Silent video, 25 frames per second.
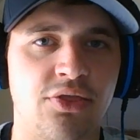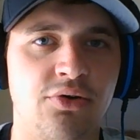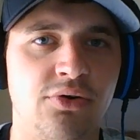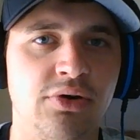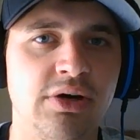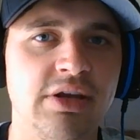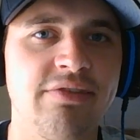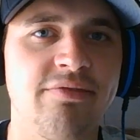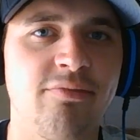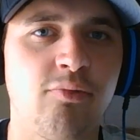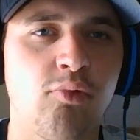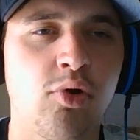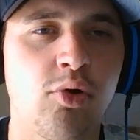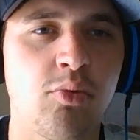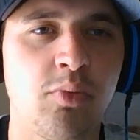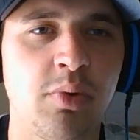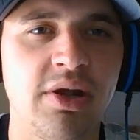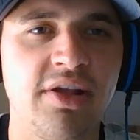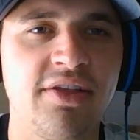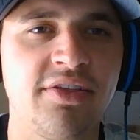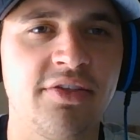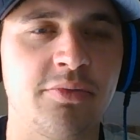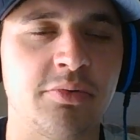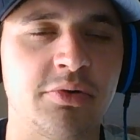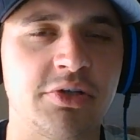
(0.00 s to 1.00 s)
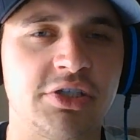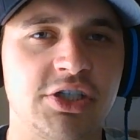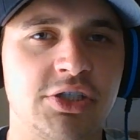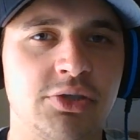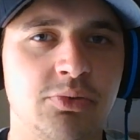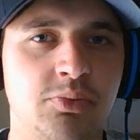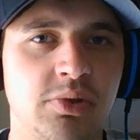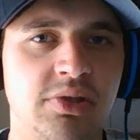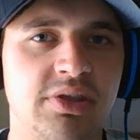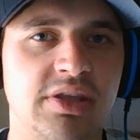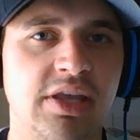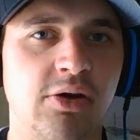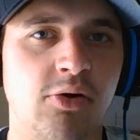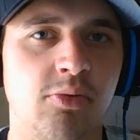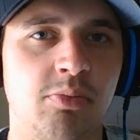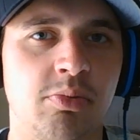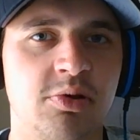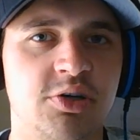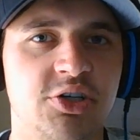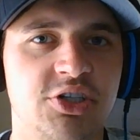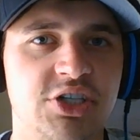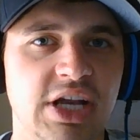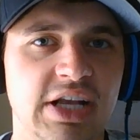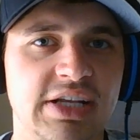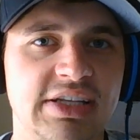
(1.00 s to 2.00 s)
34 wins, which is what they were
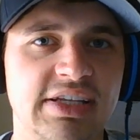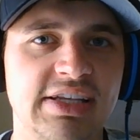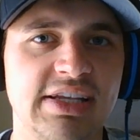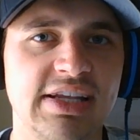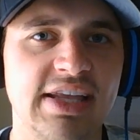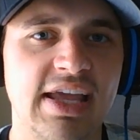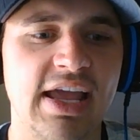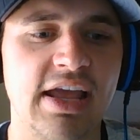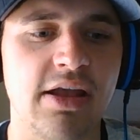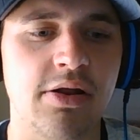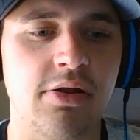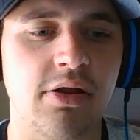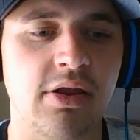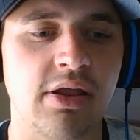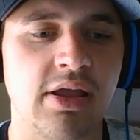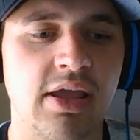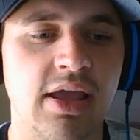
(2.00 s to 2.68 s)
projected at,